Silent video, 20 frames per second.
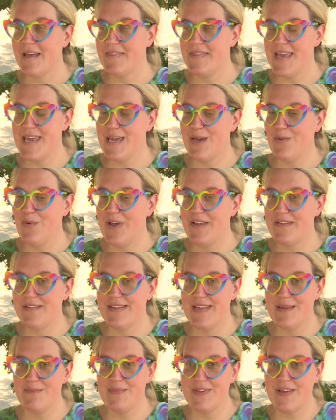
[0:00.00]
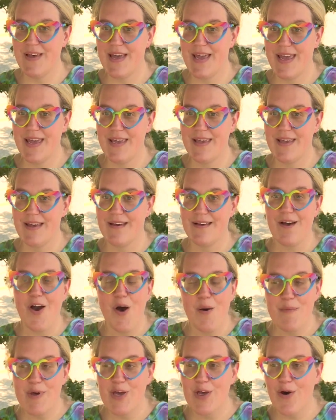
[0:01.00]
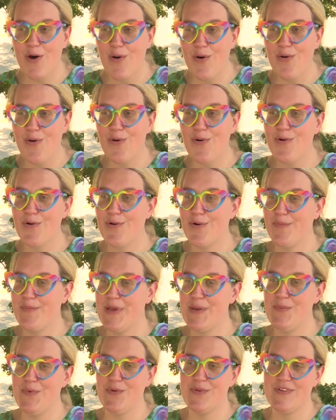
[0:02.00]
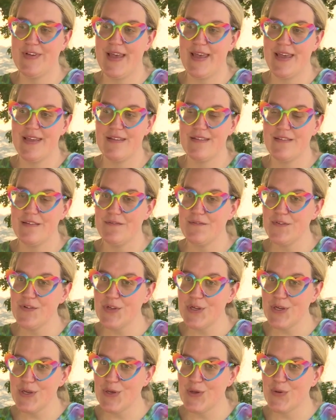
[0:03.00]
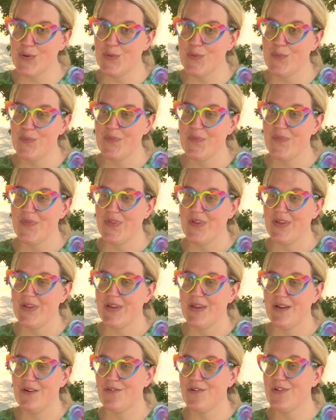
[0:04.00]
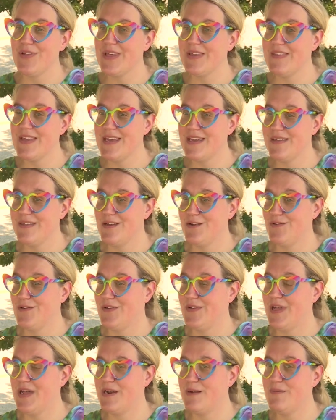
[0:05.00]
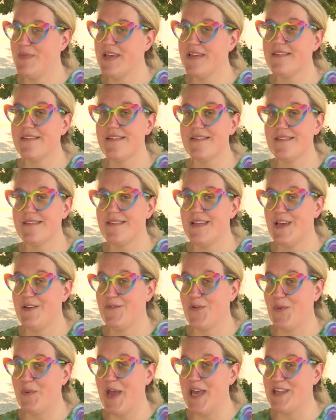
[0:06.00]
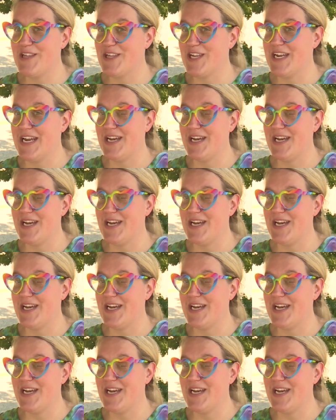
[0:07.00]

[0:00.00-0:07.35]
I think what seems like a common cold, or people say it's the flu, I really think there's a lot of misinformation